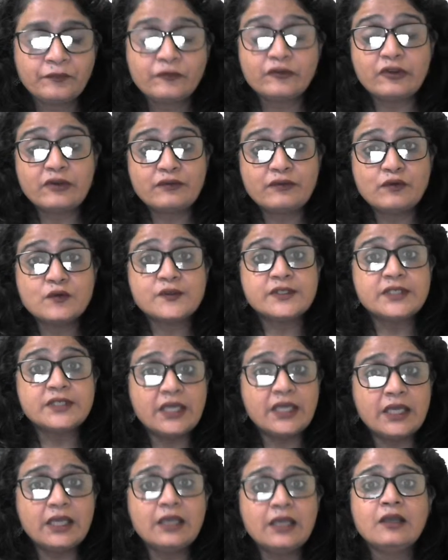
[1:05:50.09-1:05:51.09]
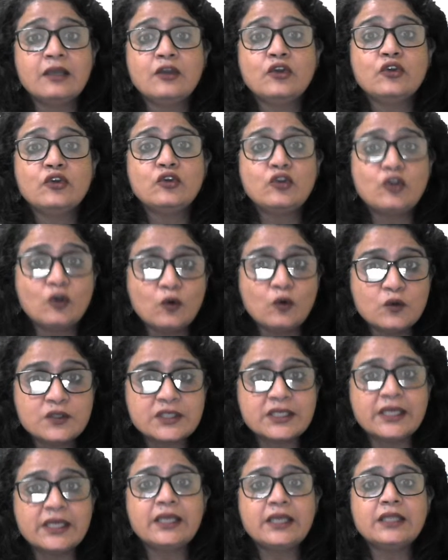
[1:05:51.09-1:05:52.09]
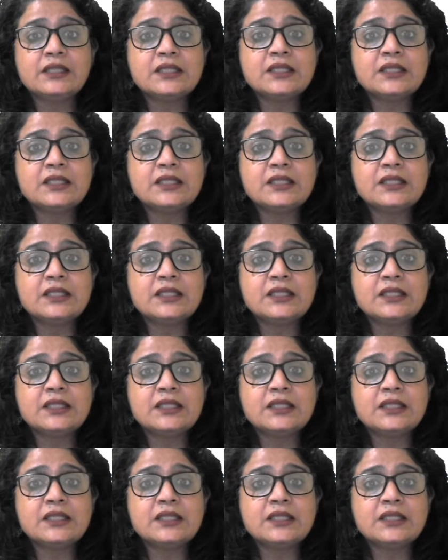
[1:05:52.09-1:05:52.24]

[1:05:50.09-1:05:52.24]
If you see closely,